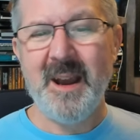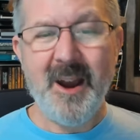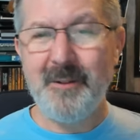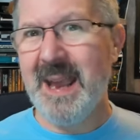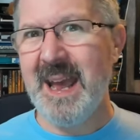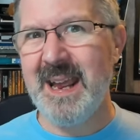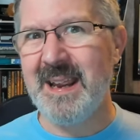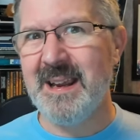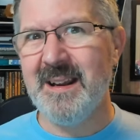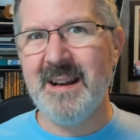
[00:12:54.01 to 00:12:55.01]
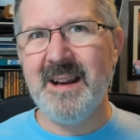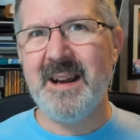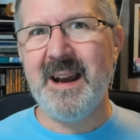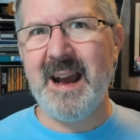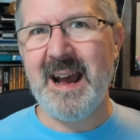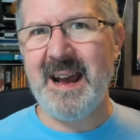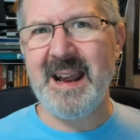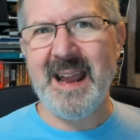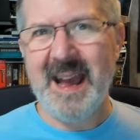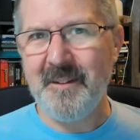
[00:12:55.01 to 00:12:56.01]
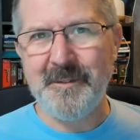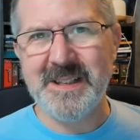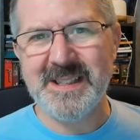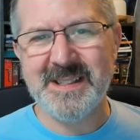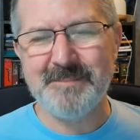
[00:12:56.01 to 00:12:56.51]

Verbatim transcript: Okay, I have to.